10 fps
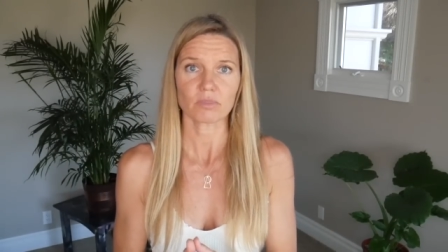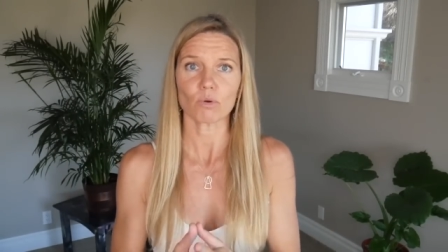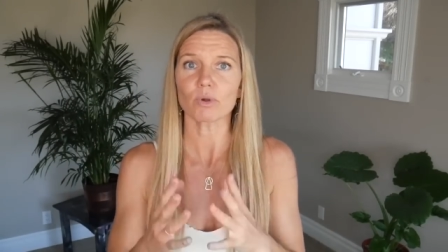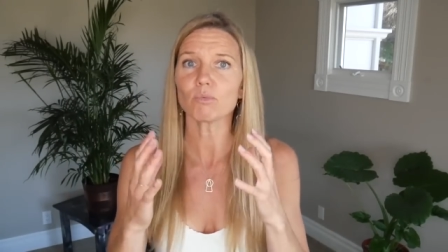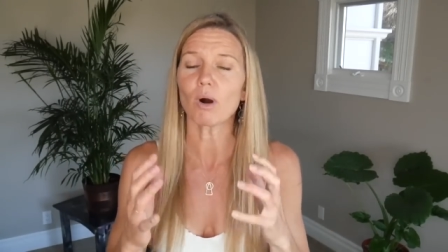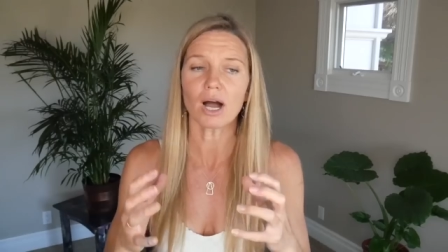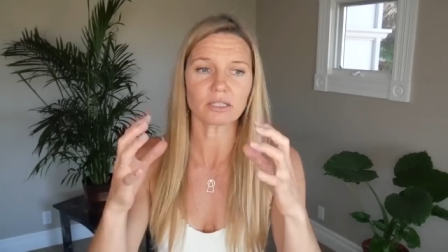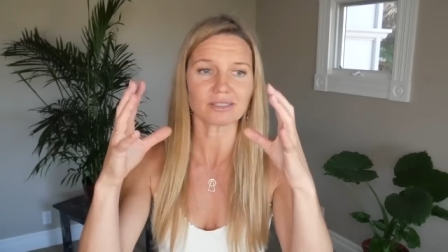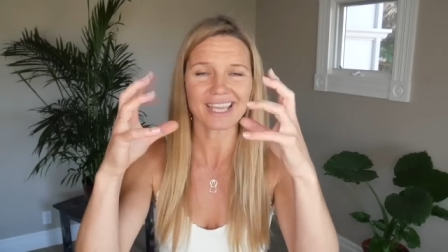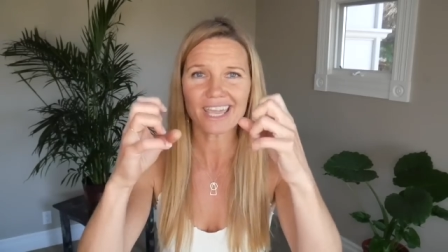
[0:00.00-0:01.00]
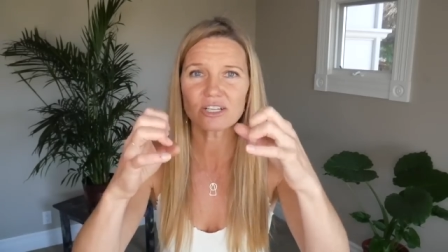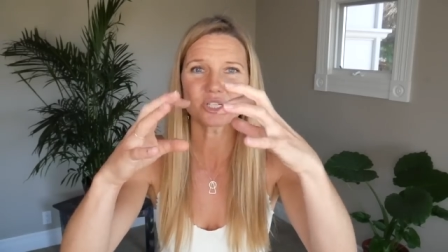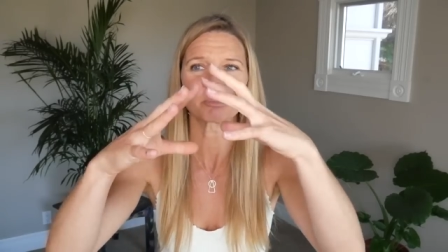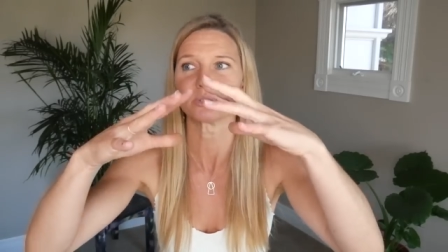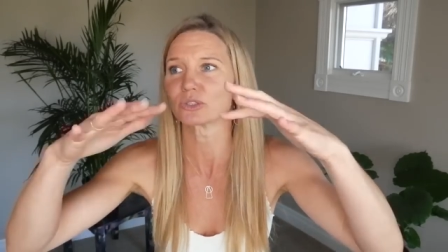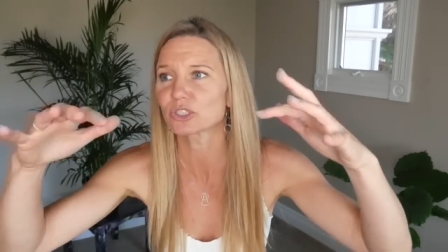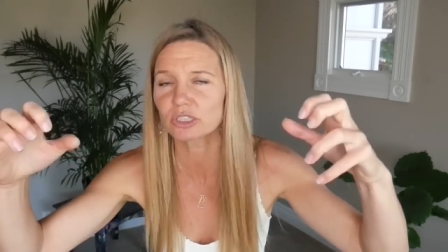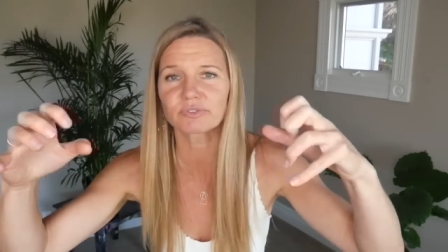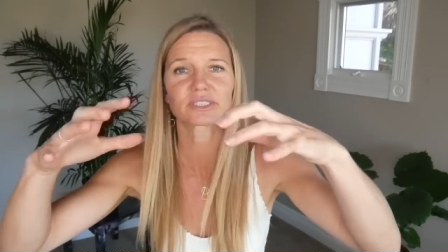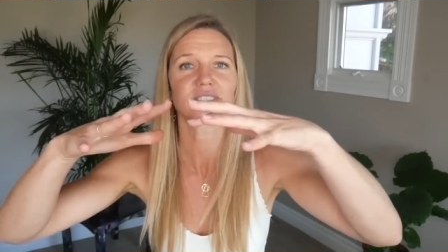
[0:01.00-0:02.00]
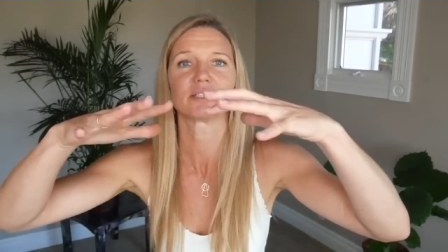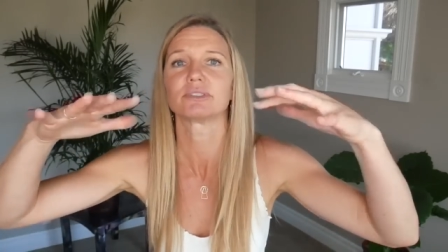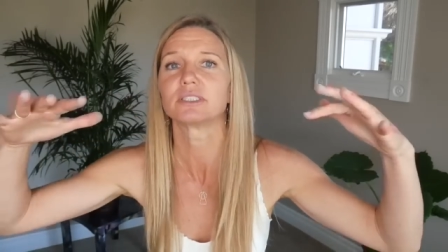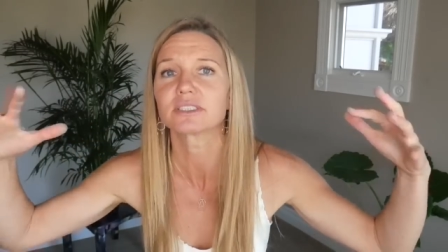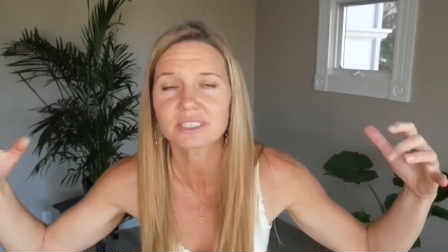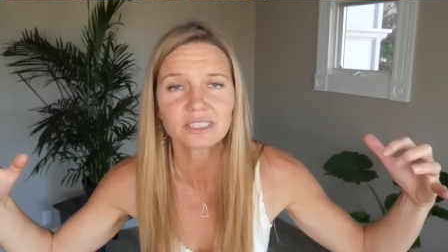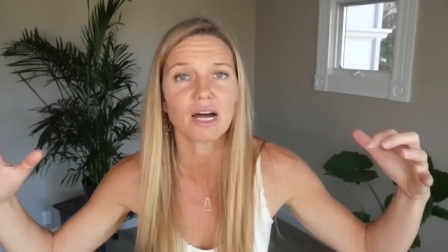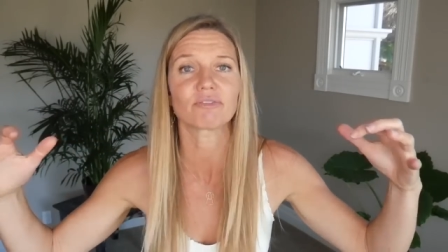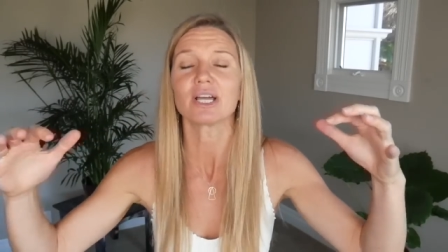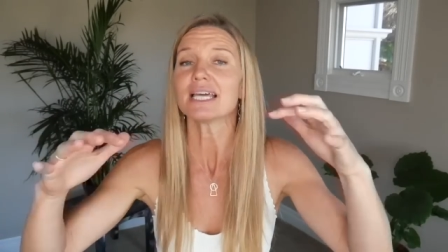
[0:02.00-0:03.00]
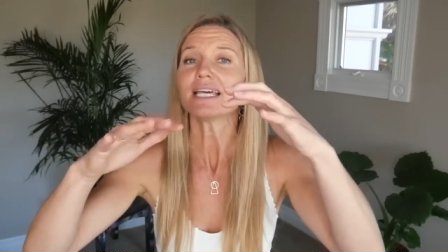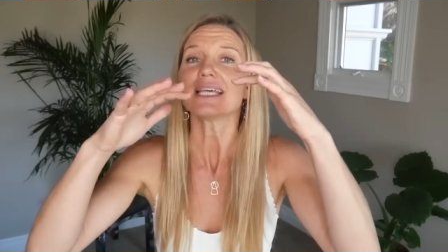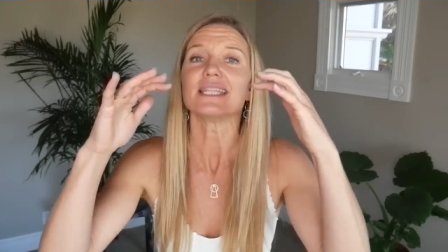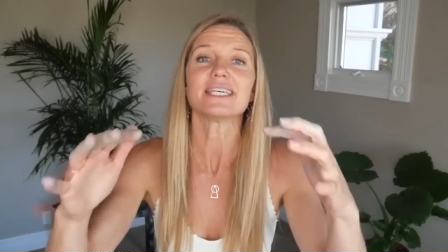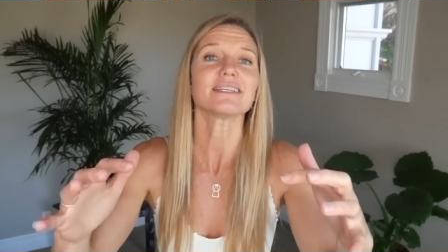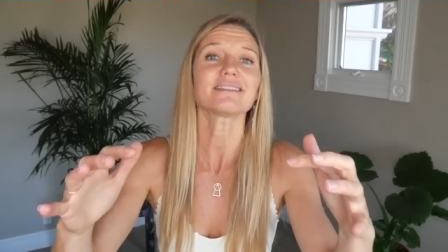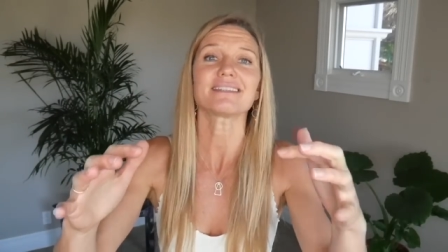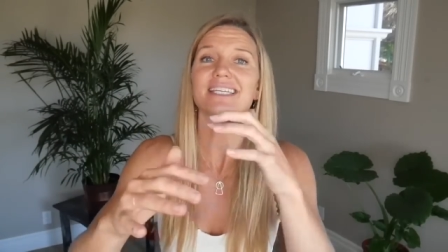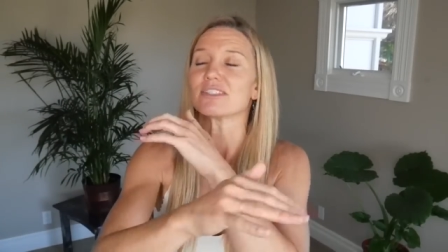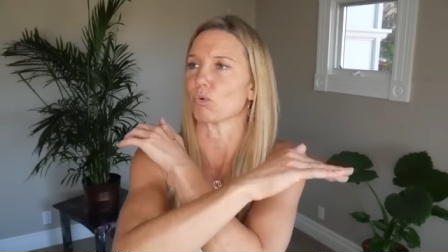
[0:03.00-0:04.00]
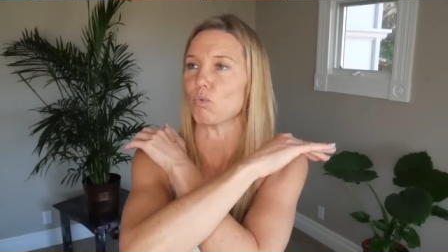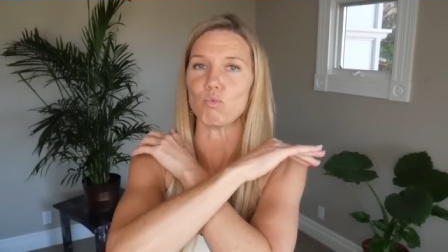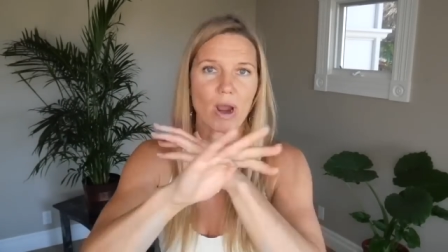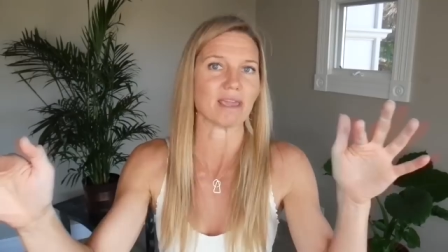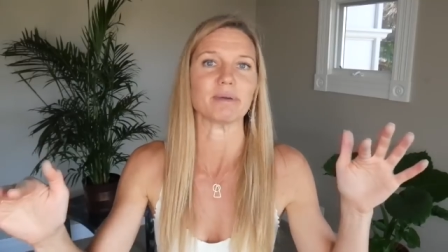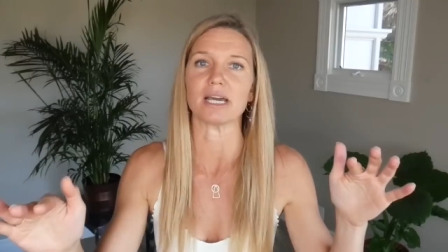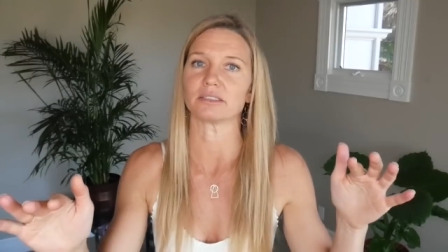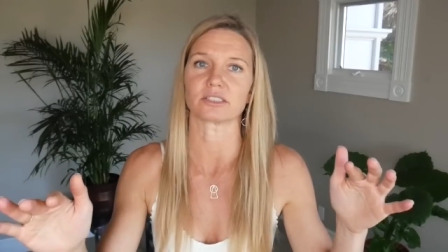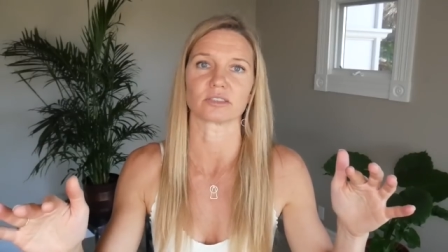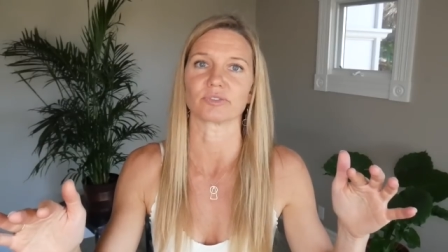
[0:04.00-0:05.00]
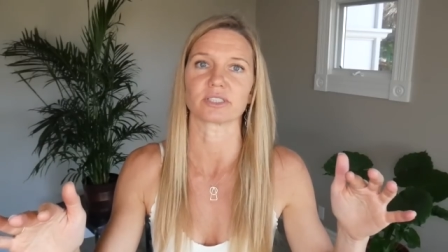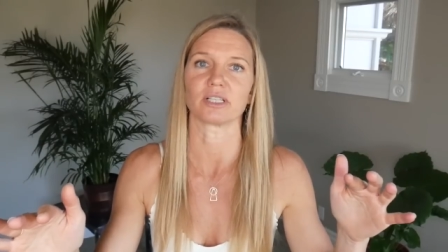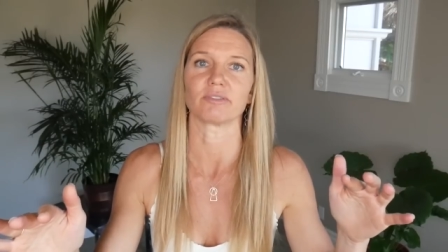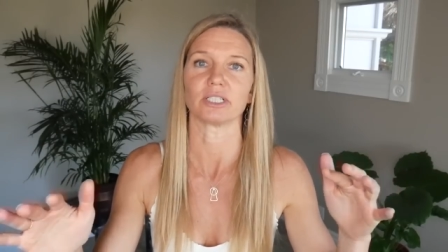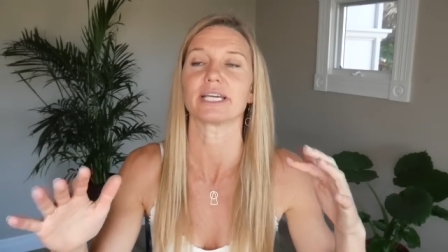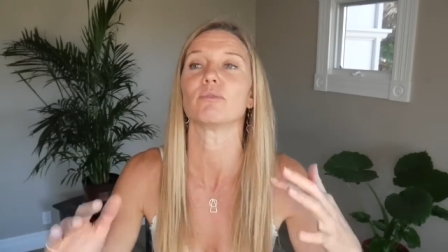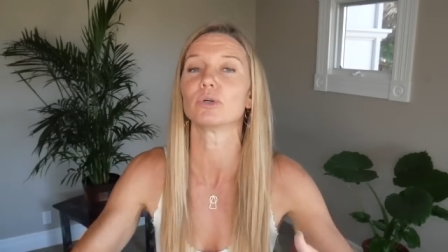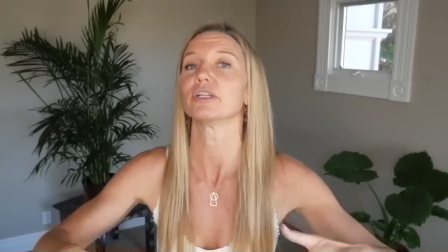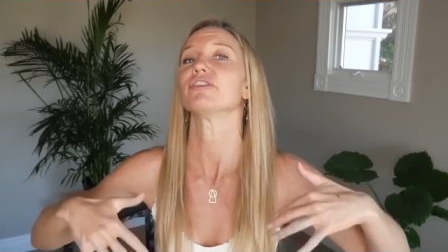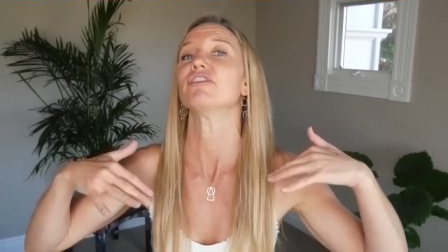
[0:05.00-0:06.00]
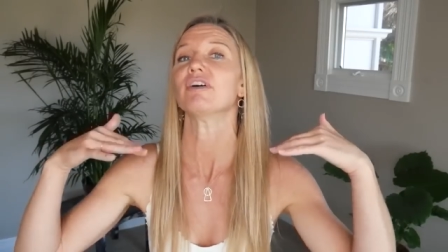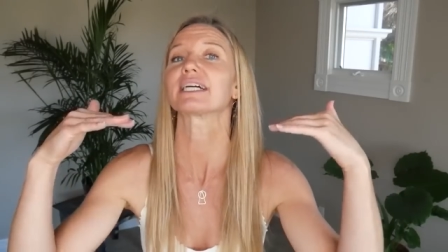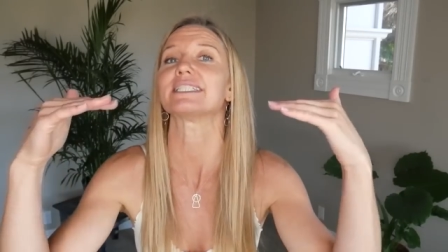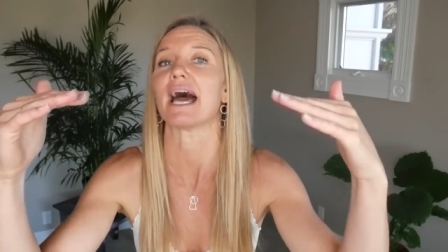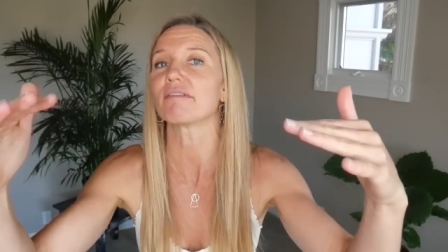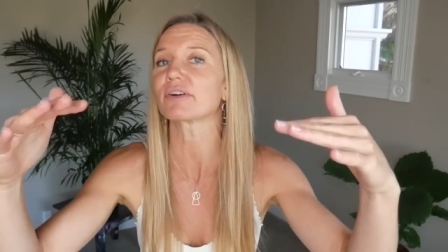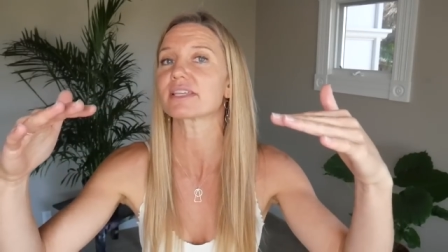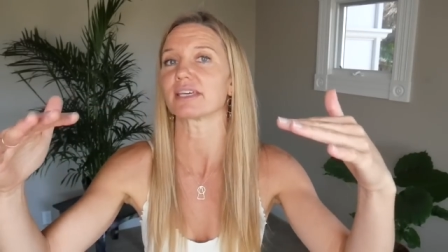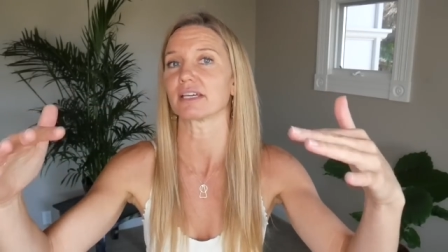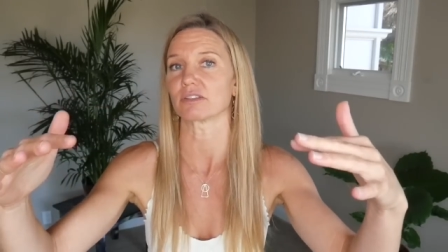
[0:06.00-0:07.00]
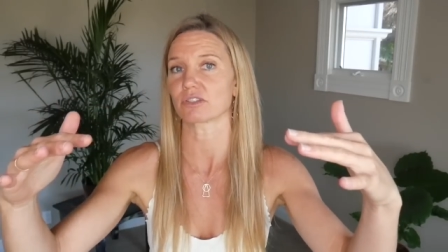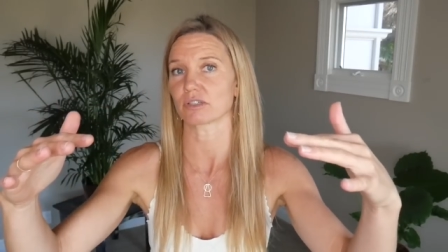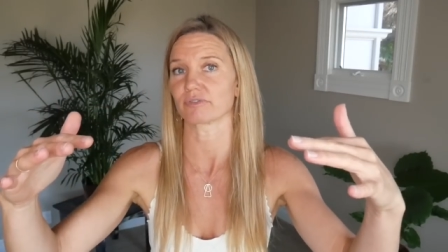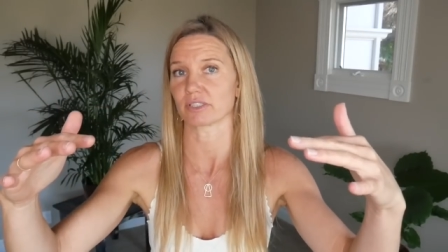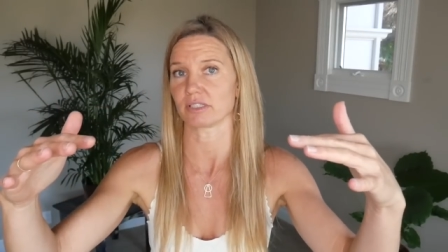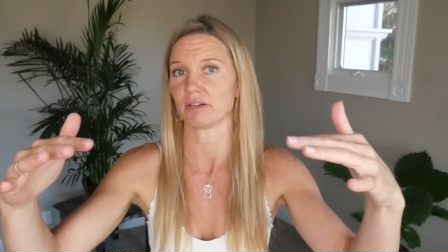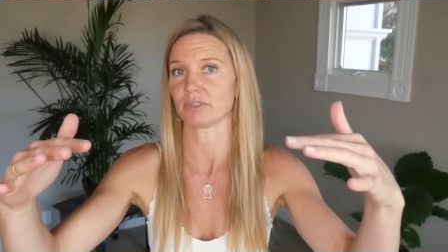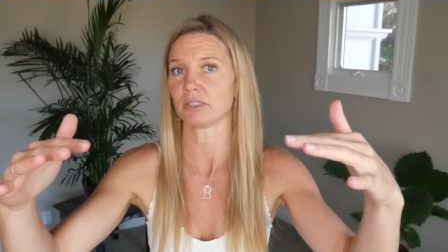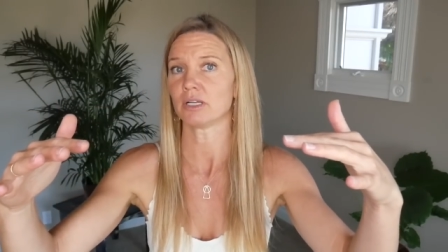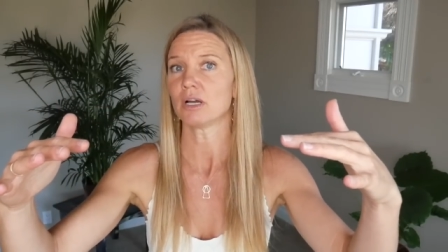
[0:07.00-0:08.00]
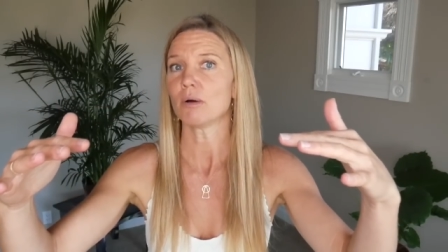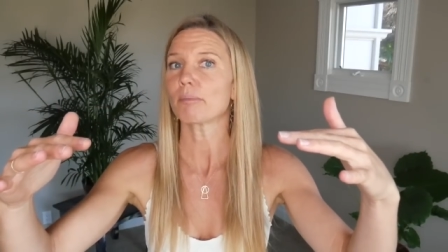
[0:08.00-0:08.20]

We want tangible, surface level stuff this is way beyond surface level. It will affect everything in the surface level.